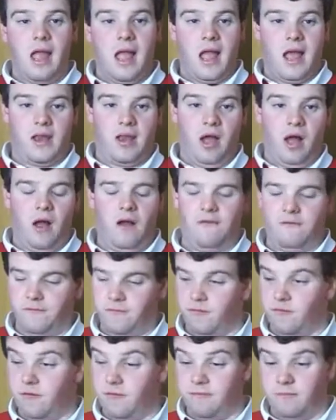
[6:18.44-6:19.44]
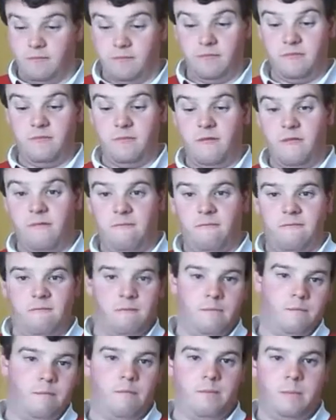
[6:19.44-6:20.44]
And after a
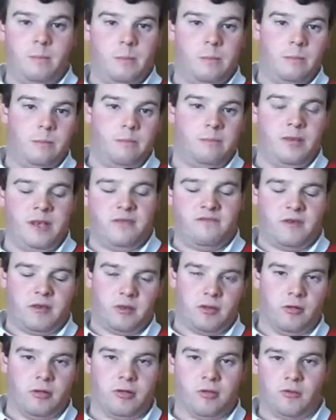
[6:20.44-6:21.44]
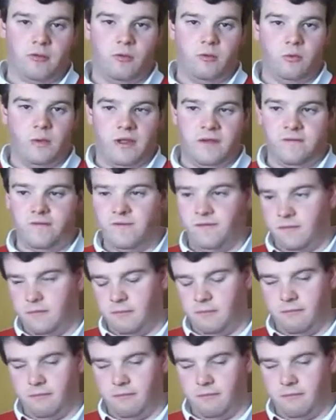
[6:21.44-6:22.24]
bit of a tussle with